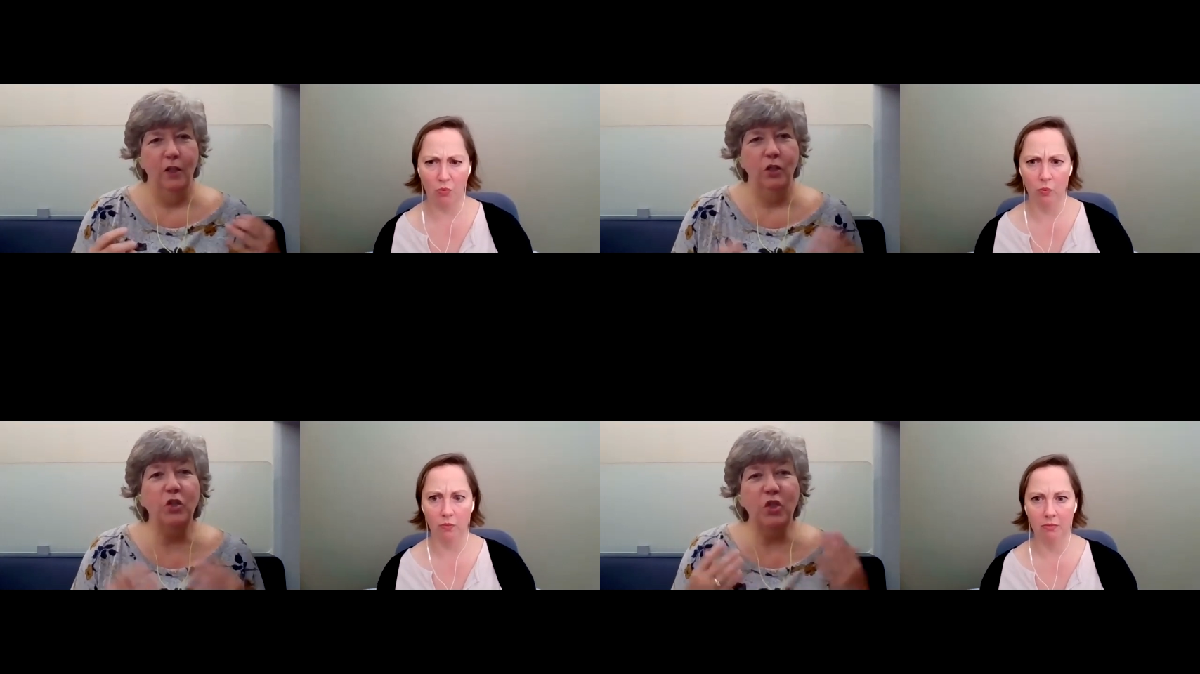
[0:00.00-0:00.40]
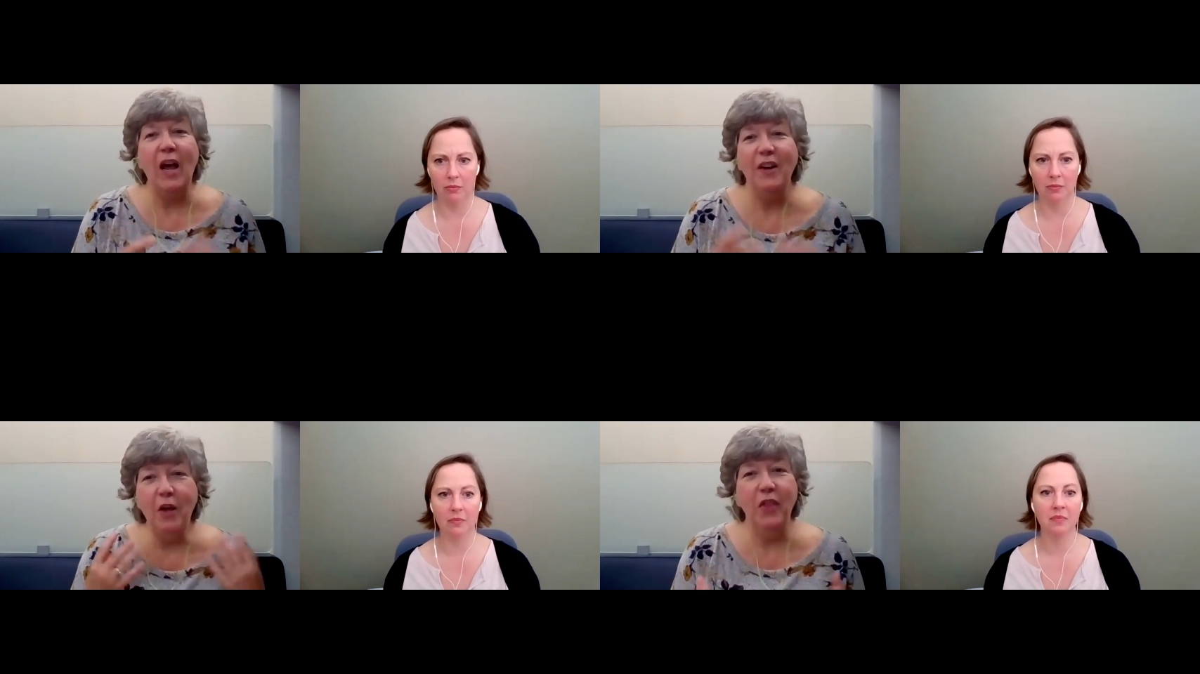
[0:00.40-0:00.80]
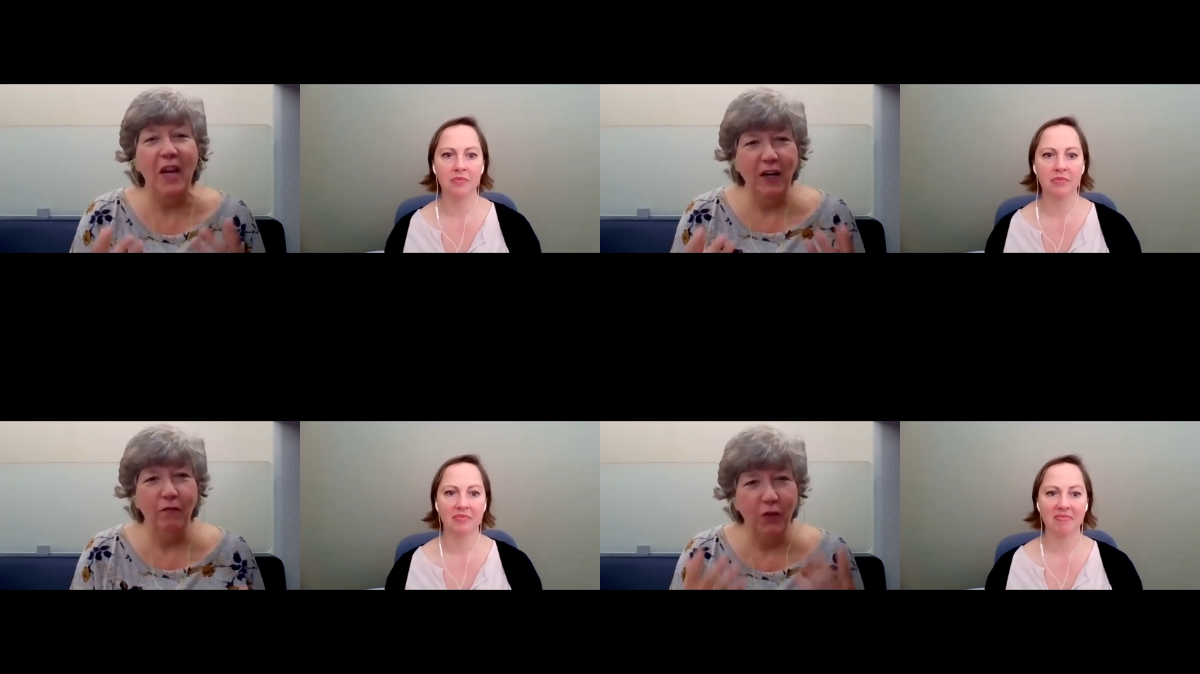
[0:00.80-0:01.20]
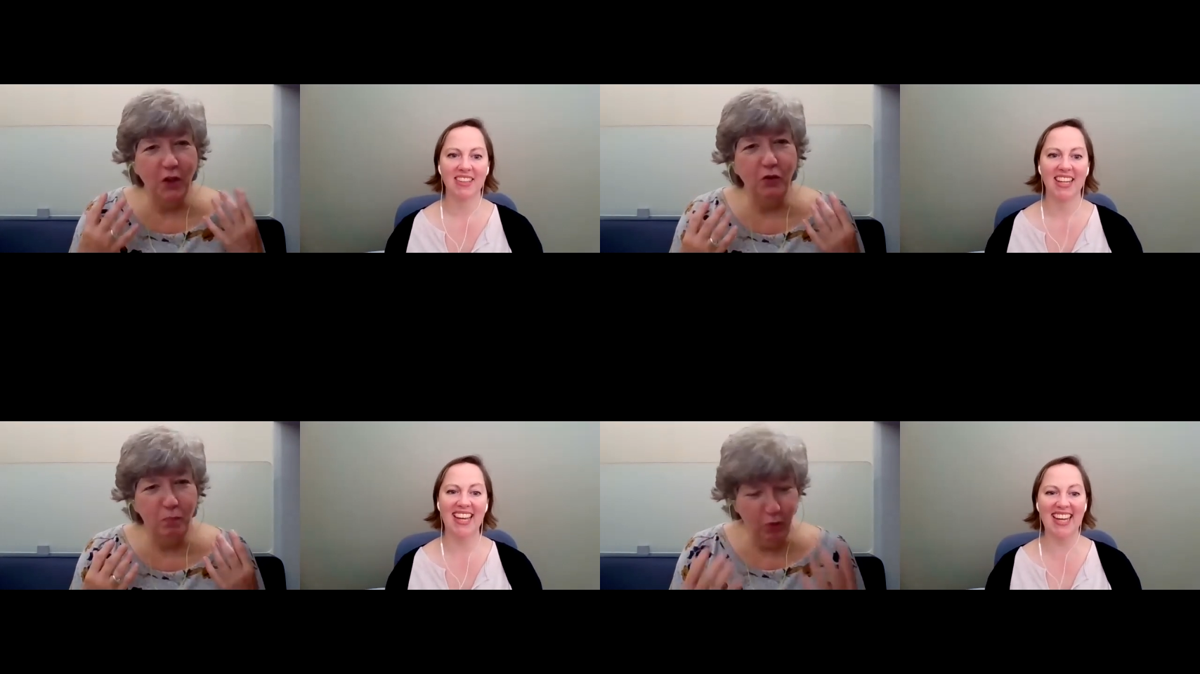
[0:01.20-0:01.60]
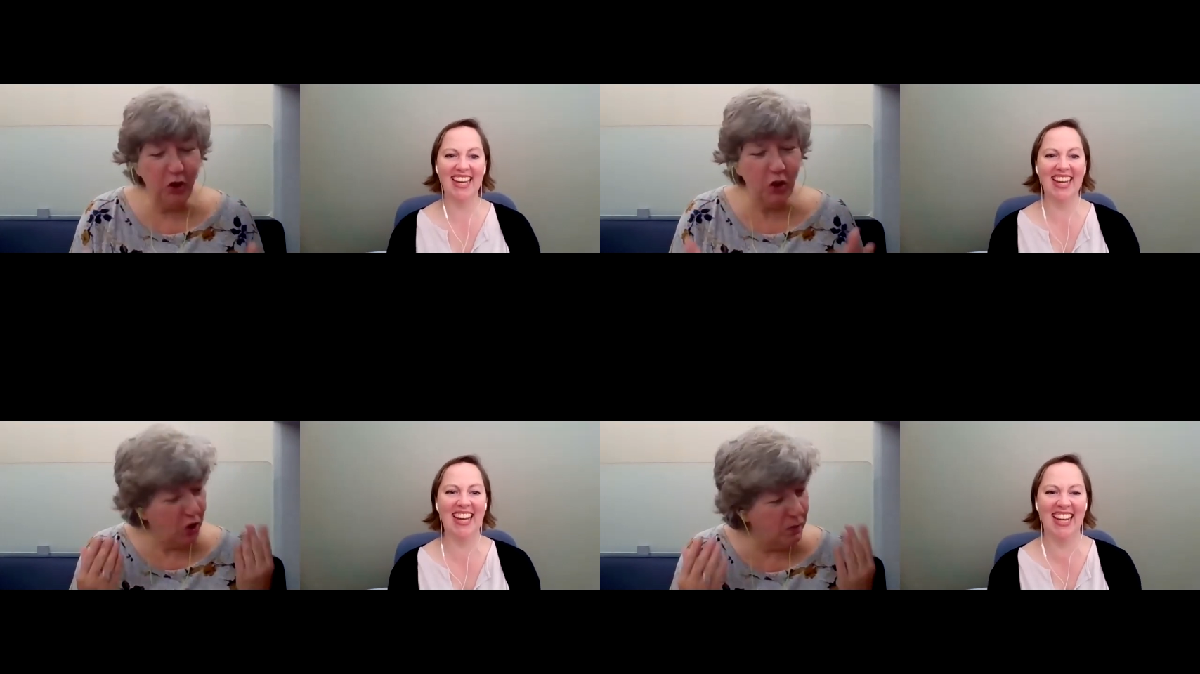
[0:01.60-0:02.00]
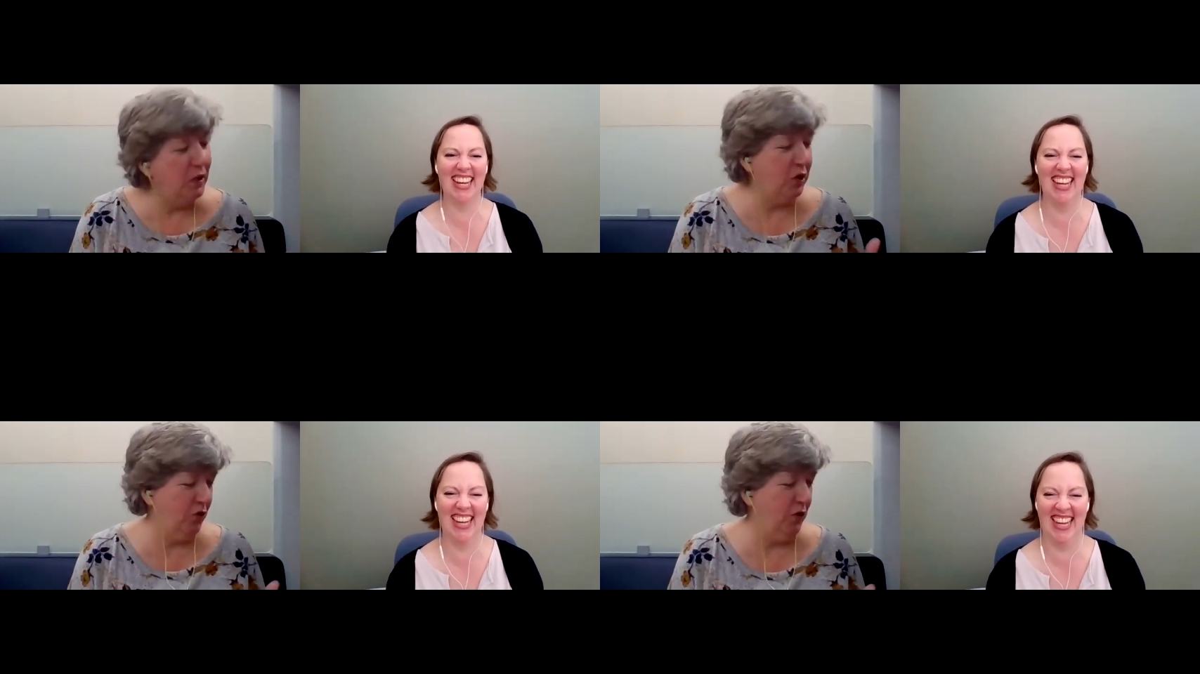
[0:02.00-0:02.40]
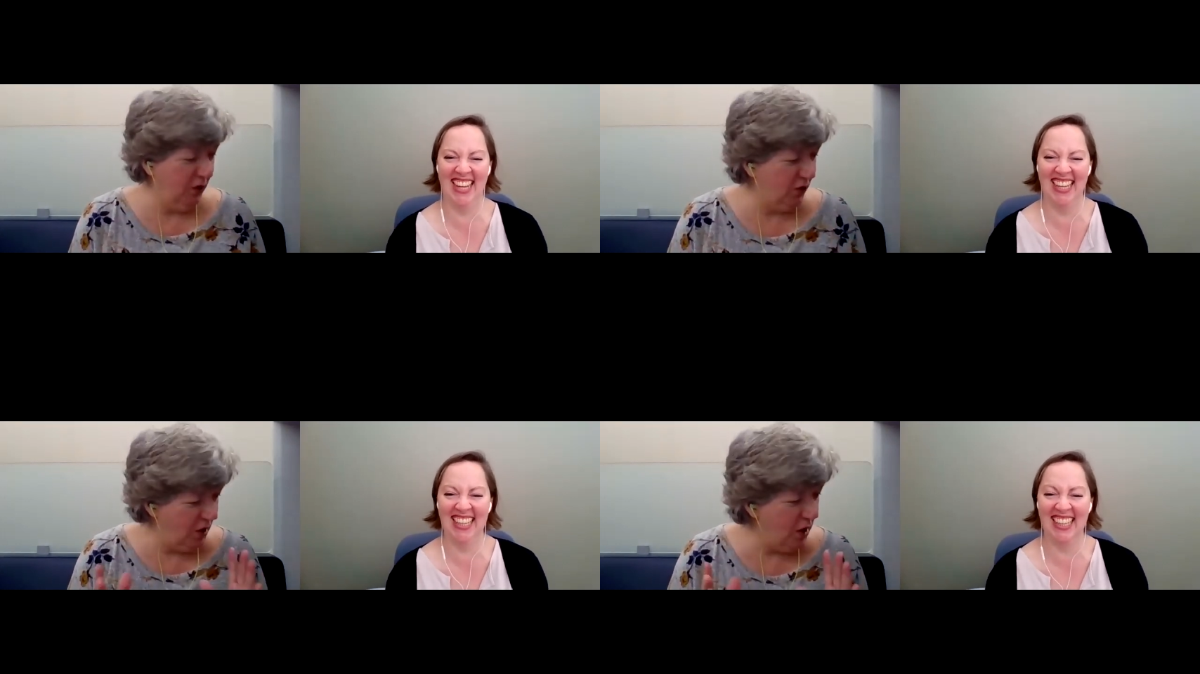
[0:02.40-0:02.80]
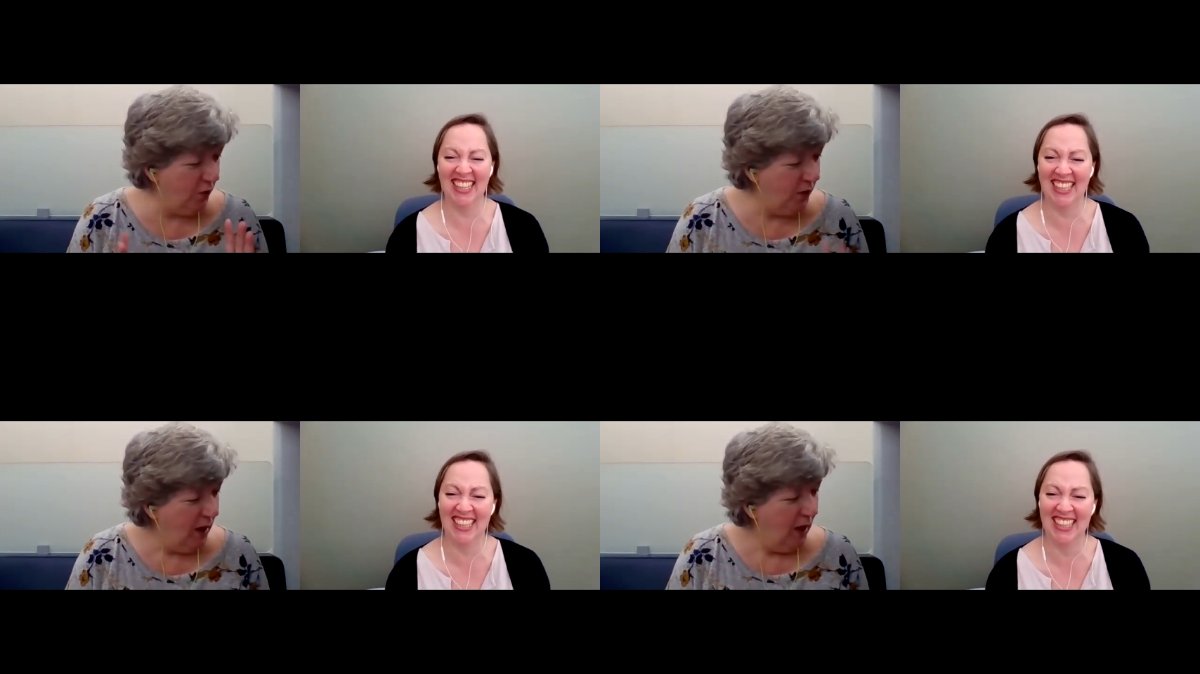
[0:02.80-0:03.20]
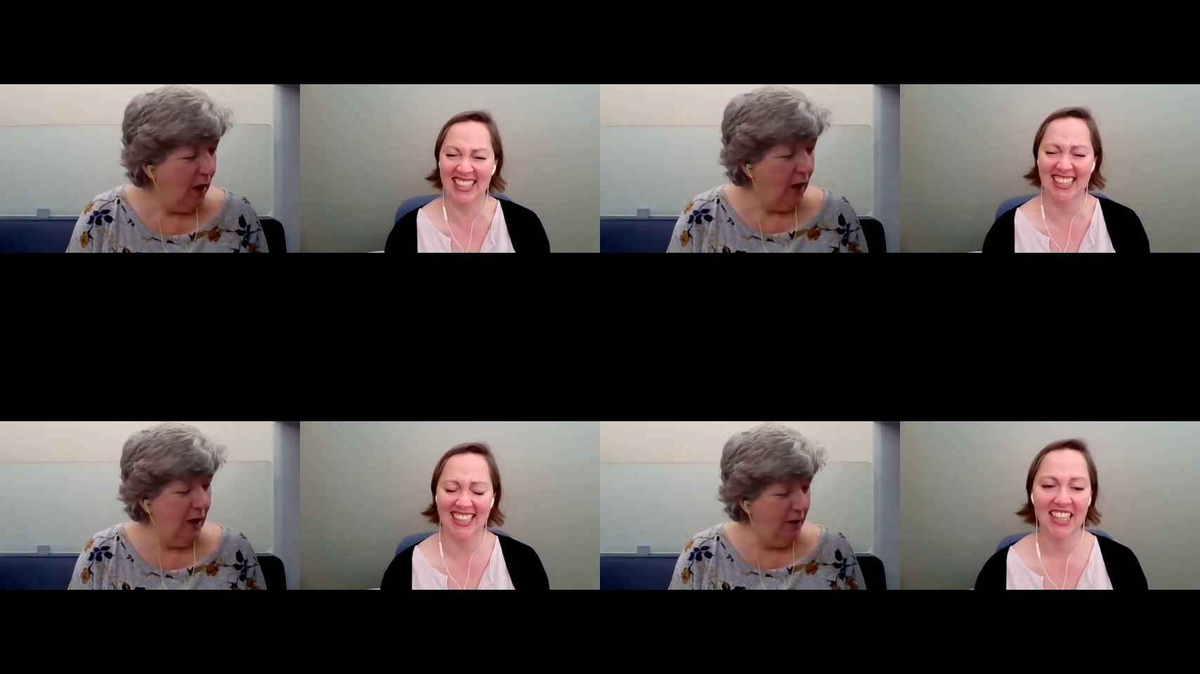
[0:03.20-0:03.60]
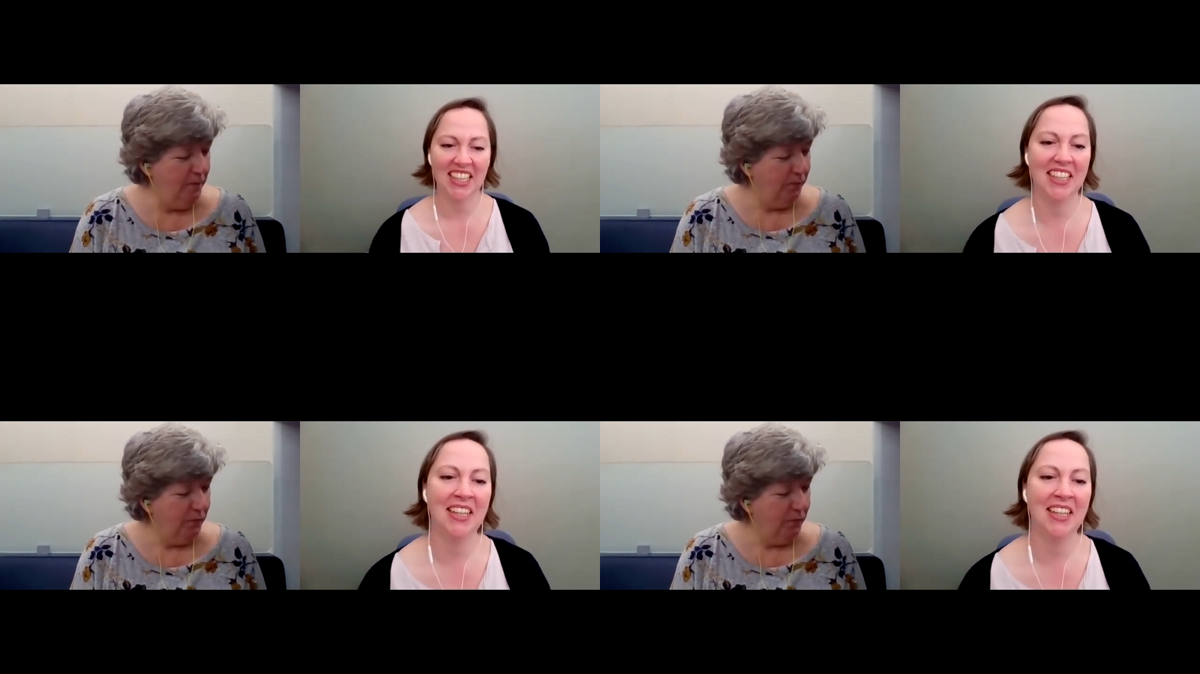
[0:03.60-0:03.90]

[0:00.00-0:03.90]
Speaker 1: just had a thing for those British mysteries, you know. Um,